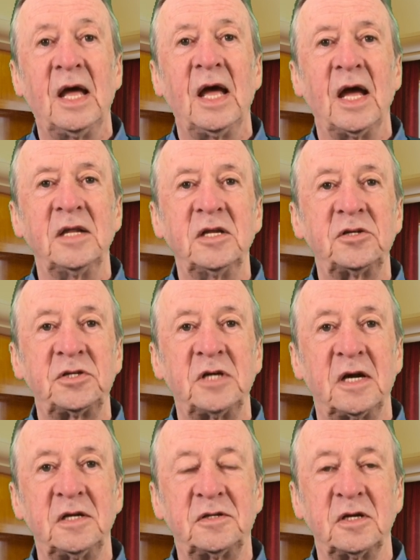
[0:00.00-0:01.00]

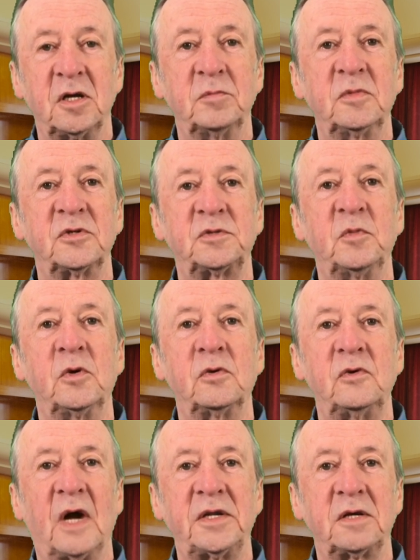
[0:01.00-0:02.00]
initiating a much more
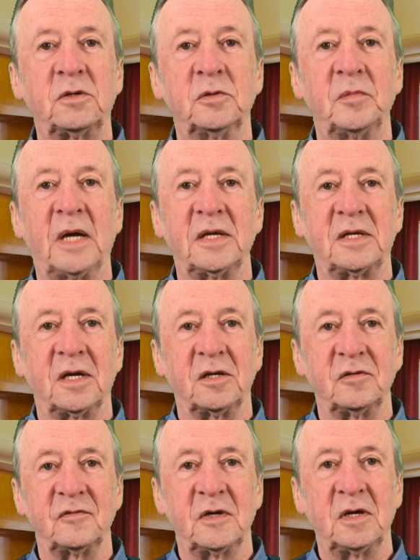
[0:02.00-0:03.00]
radical
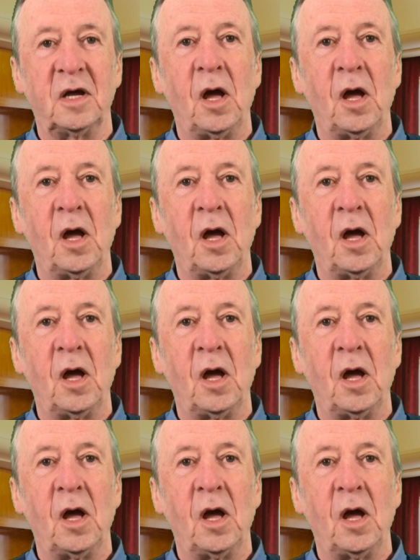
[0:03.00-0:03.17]
makeover,